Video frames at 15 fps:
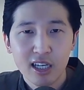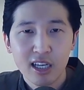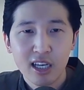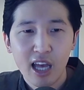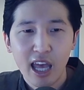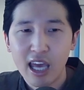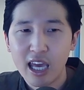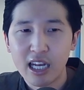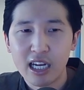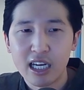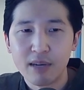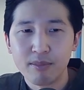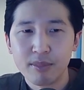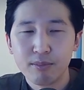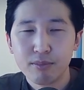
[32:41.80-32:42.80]

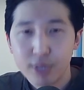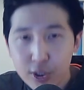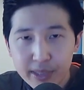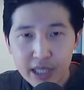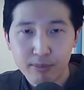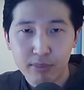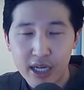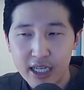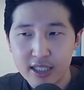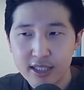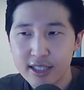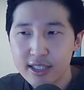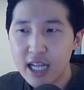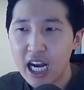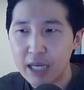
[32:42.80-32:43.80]
And Blooming Brands,
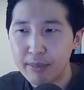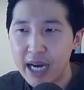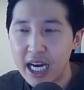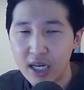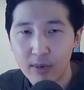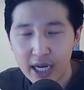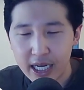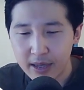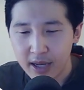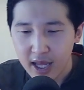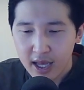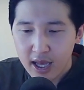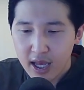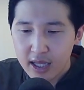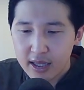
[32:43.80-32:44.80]
let's talk about it, right?
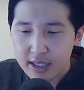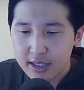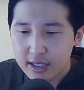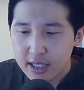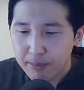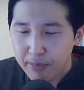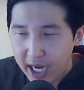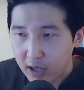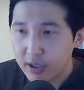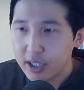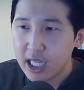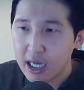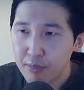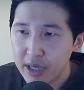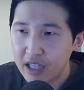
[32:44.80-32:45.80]
This is the parent
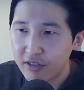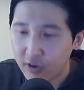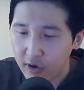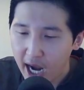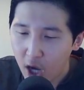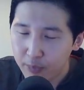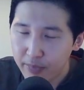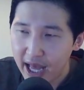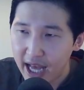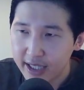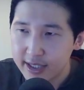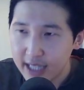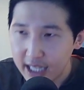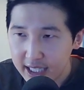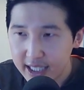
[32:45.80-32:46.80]
company for Outback
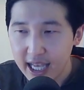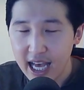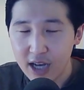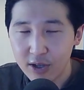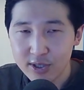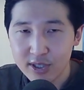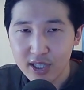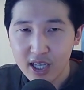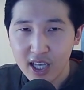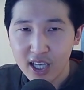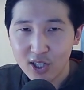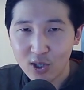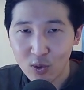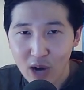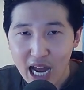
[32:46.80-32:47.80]
Steakhouse,
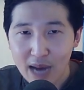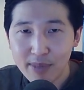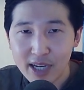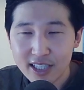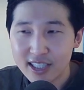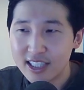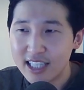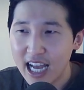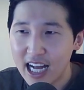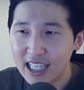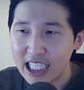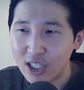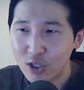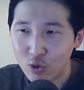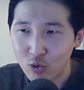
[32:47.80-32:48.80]
Carrabba's
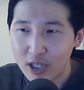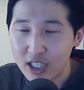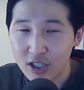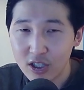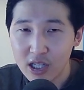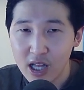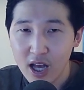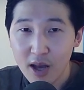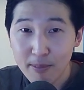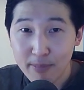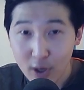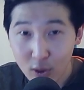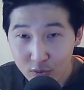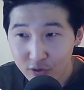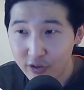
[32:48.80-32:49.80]
Italian Grill,
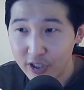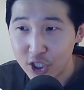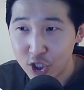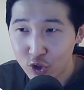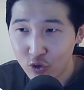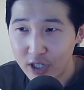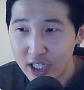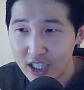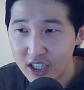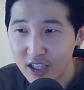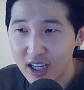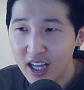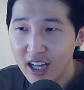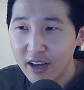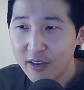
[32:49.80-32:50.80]
Bonefish Grill,
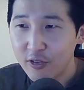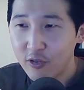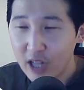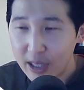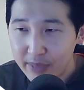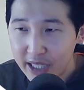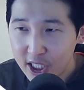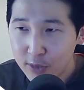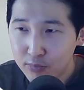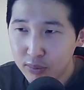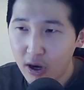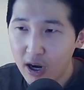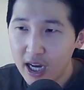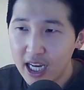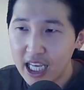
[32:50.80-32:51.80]
Fleming's
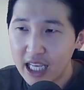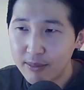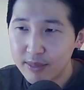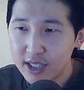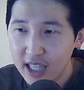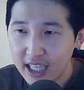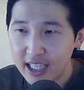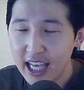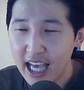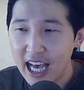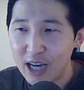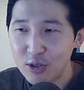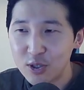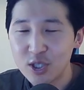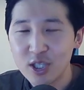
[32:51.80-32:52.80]
Prime
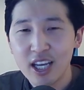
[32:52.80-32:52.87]
Steakhouse.